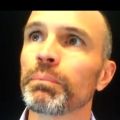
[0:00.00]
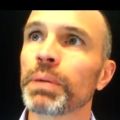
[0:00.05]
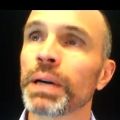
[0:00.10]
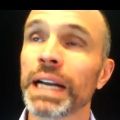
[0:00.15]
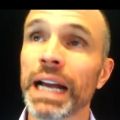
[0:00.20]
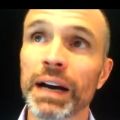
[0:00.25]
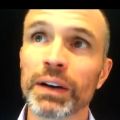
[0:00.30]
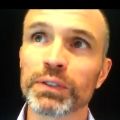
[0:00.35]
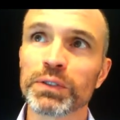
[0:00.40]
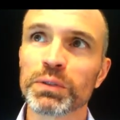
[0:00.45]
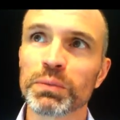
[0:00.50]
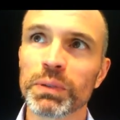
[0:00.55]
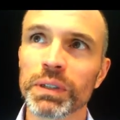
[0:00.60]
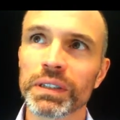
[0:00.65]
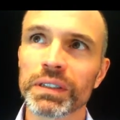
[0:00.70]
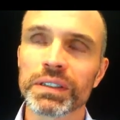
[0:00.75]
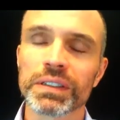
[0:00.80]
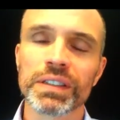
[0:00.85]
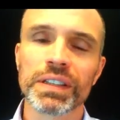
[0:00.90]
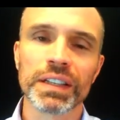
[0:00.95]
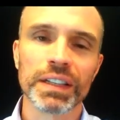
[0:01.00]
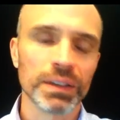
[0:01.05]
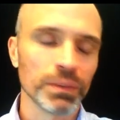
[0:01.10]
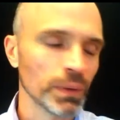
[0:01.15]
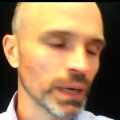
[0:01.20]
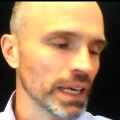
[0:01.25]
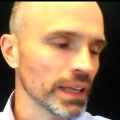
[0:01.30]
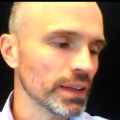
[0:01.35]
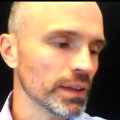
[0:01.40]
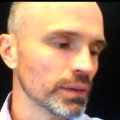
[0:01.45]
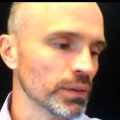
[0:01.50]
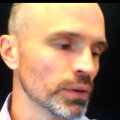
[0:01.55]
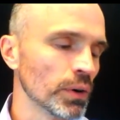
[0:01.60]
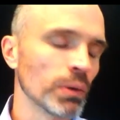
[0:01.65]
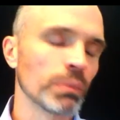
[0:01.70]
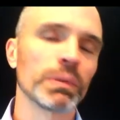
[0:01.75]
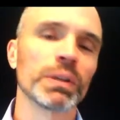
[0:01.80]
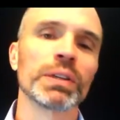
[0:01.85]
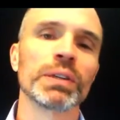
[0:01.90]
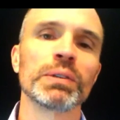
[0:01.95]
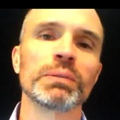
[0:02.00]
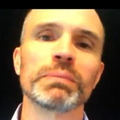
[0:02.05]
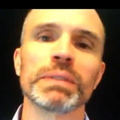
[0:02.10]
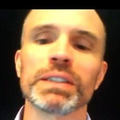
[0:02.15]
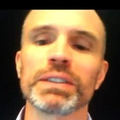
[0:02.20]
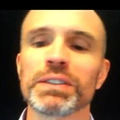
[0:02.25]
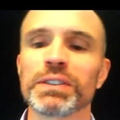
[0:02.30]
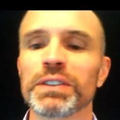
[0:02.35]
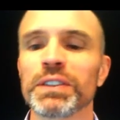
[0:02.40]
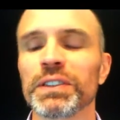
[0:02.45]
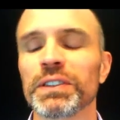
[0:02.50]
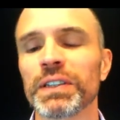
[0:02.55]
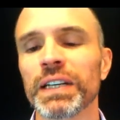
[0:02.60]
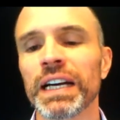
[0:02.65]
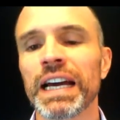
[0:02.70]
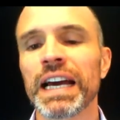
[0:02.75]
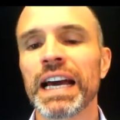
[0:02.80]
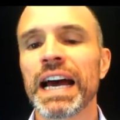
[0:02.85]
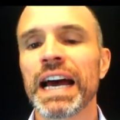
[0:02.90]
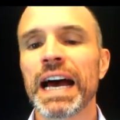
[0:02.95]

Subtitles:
pronounce words the way that normal humans do.